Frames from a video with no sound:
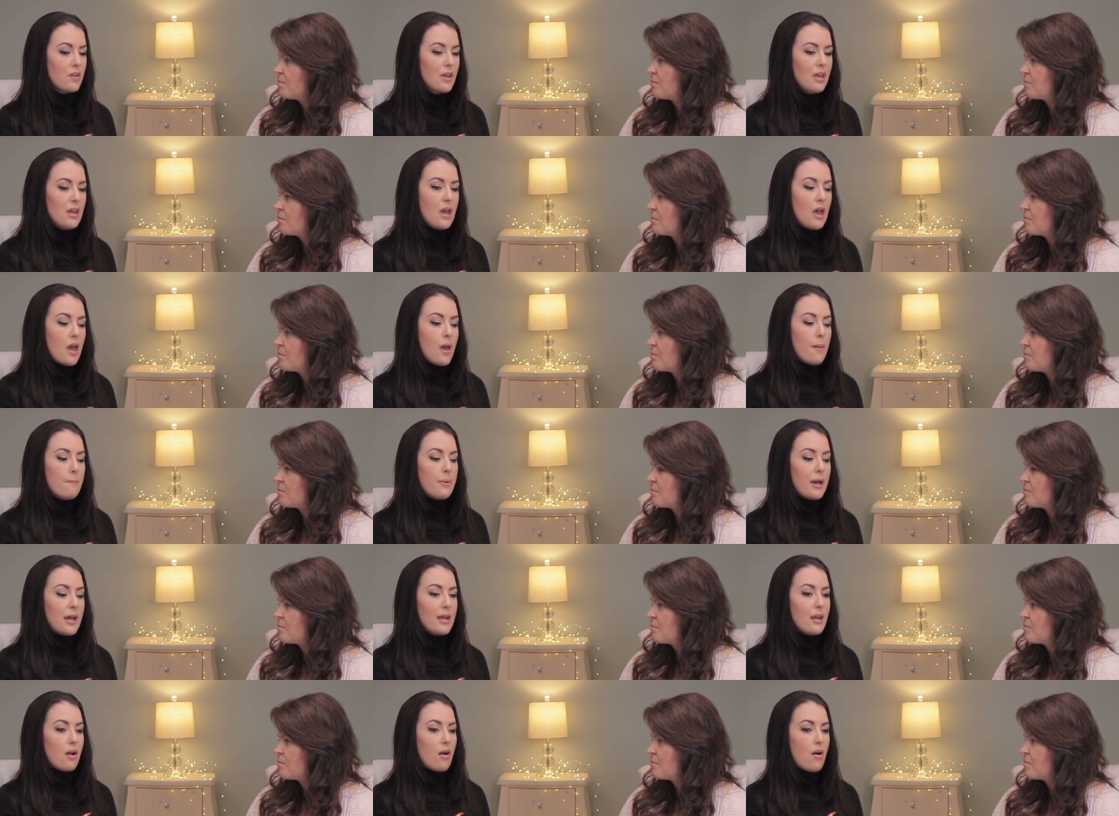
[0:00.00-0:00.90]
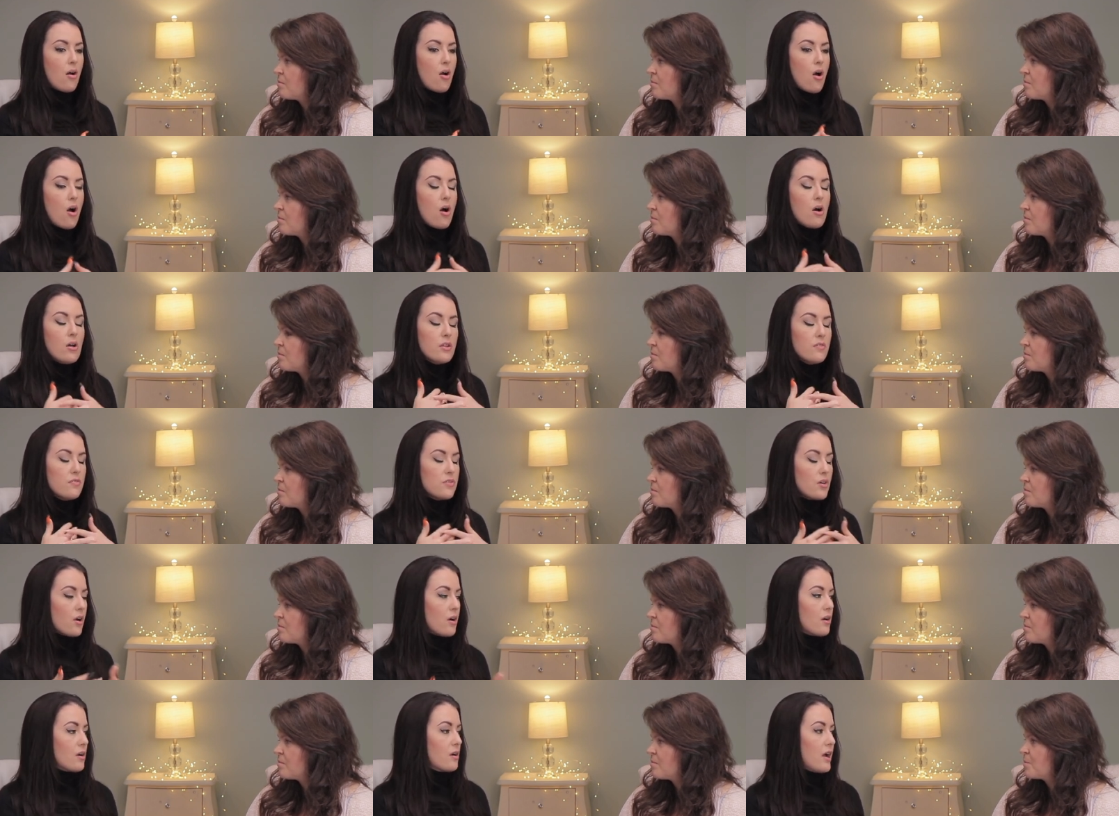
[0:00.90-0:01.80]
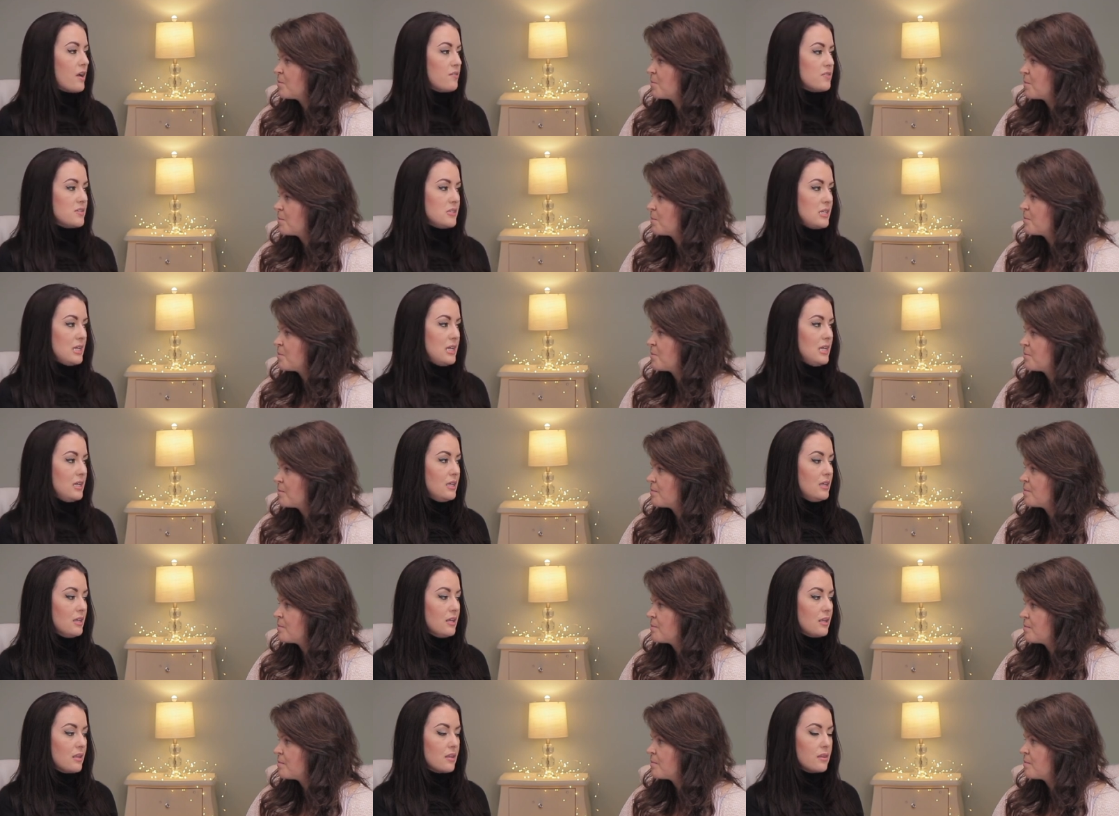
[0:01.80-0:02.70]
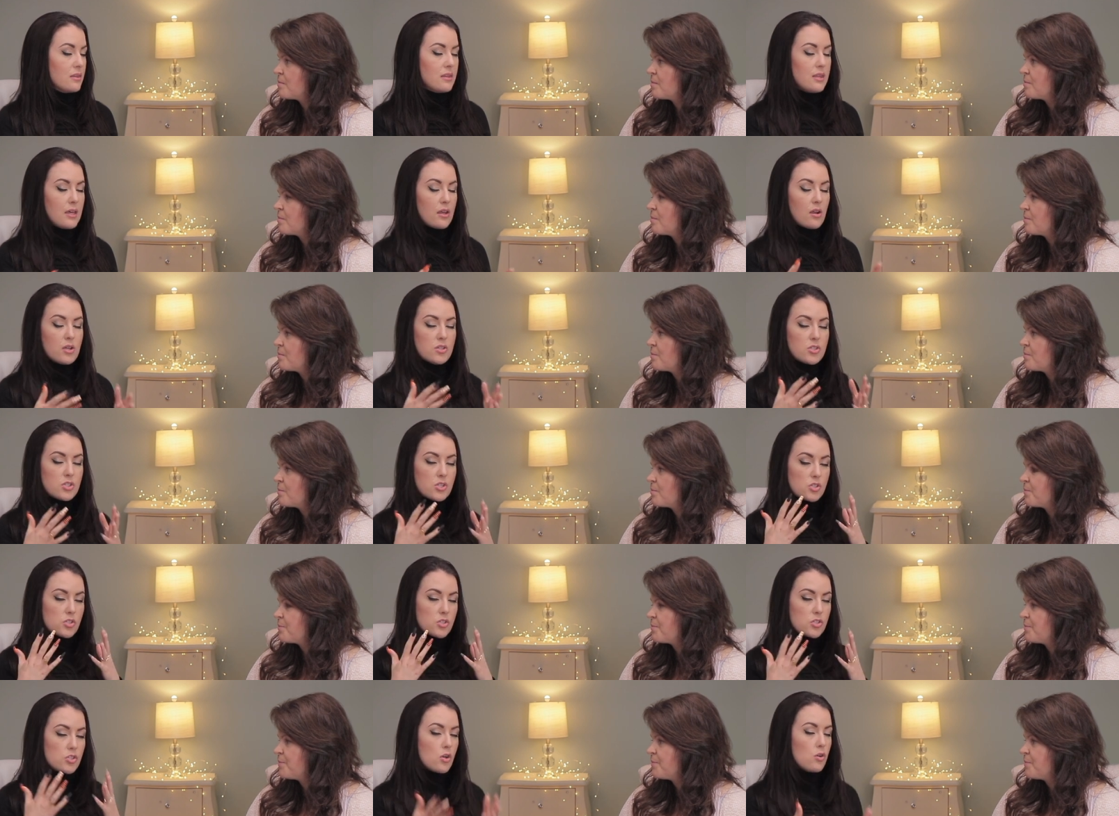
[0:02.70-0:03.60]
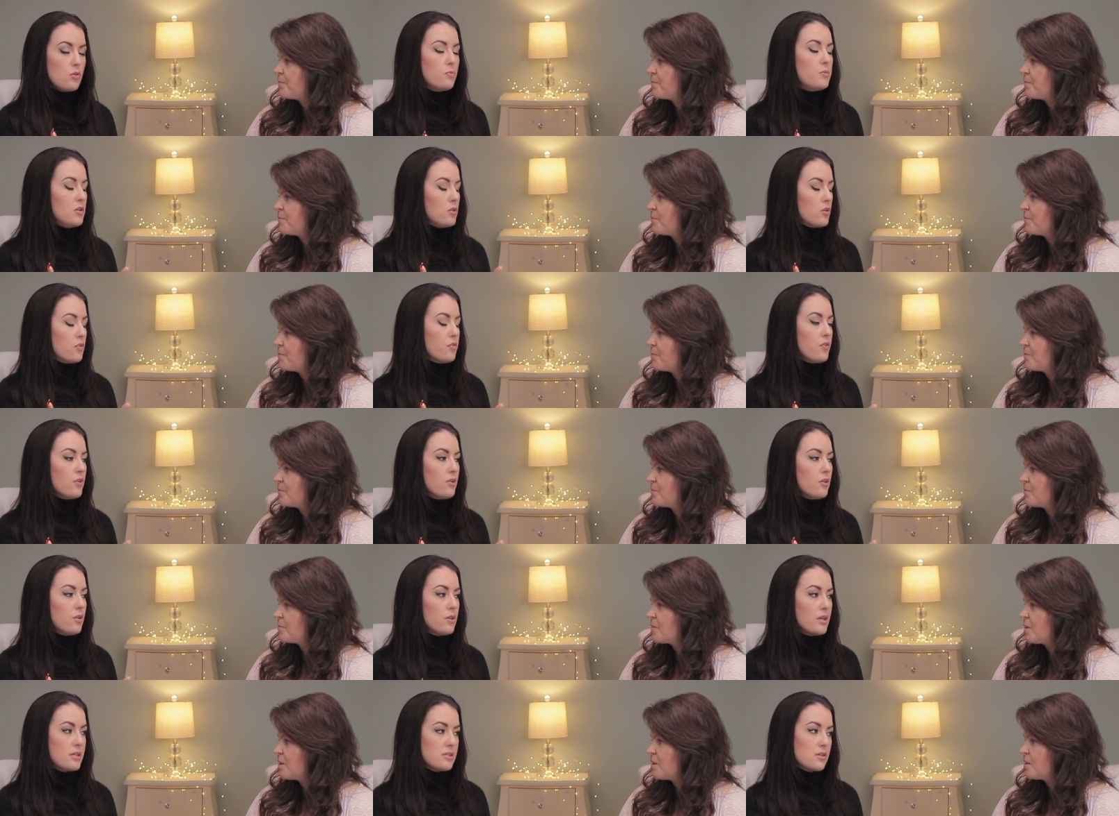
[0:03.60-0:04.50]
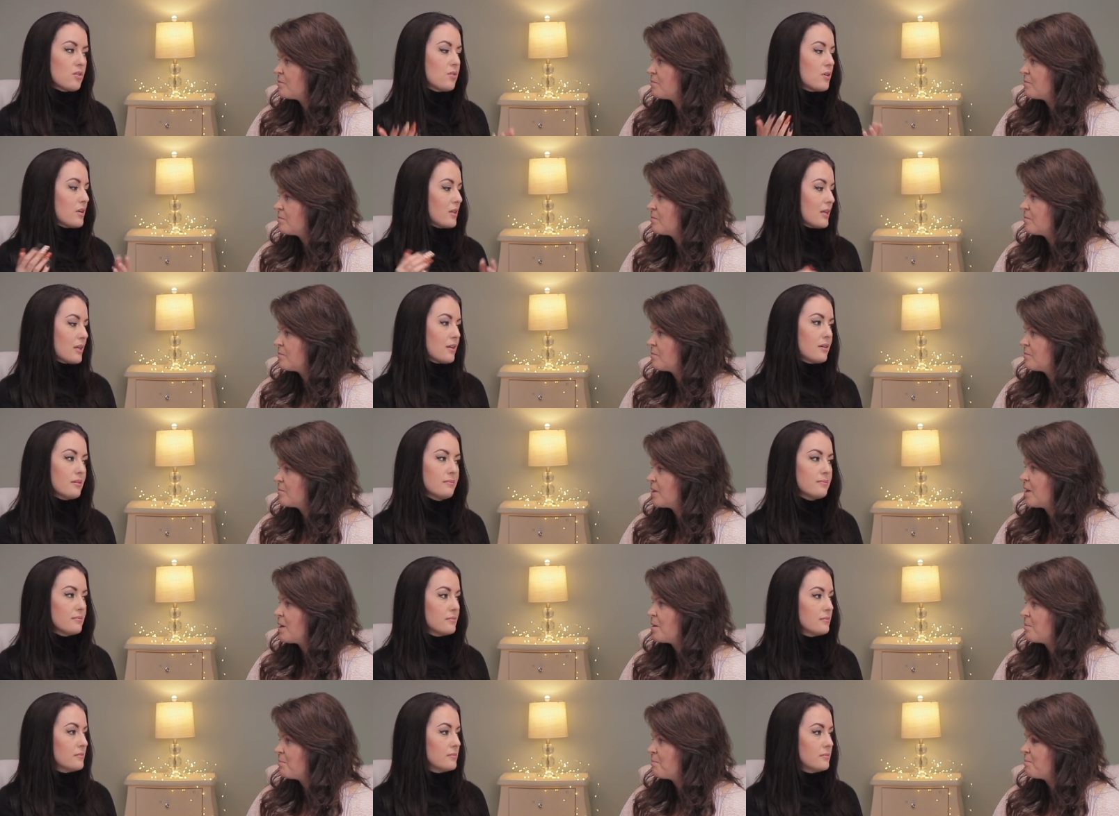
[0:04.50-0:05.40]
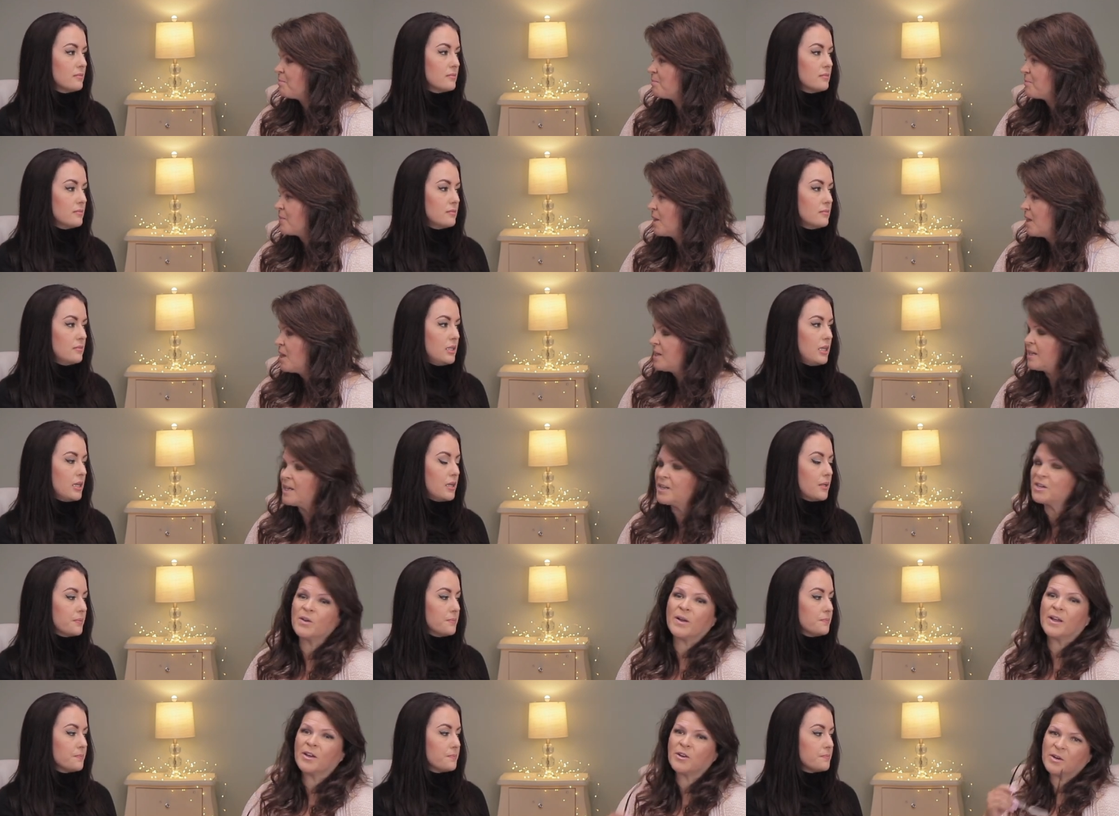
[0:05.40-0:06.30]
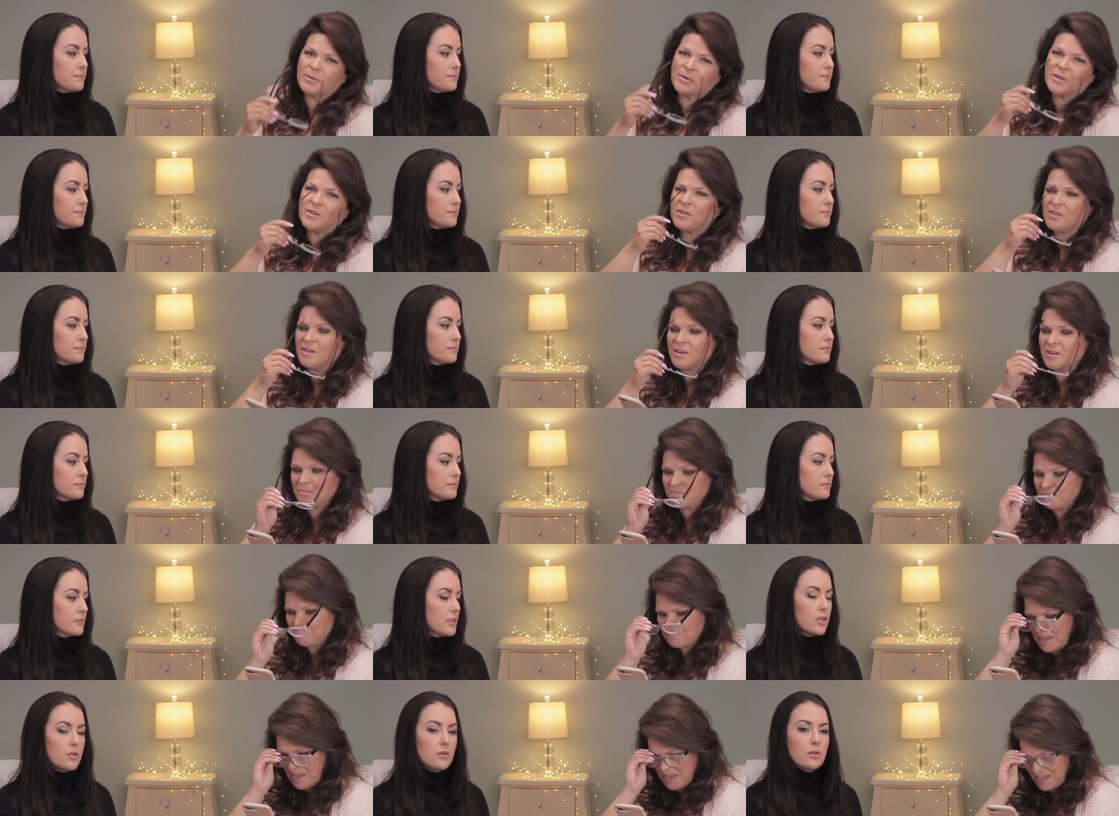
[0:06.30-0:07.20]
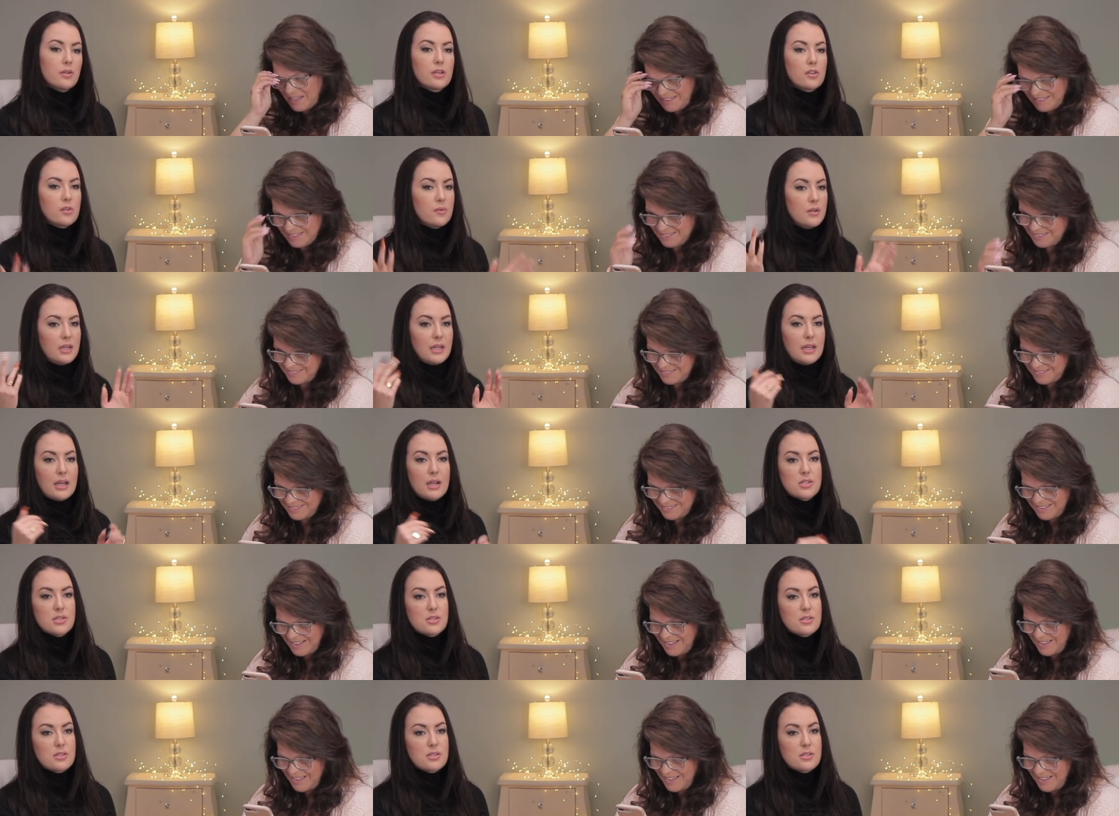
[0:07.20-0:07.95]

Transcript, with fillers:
Speaker 1: of. But all of the art I've seen mm-hmm. that is just so beautiful yeah. is acrylic. Yeah.
Speaker 2: Yeah, no, I agree with you there.
Speaker 1: The acrylic 3D, I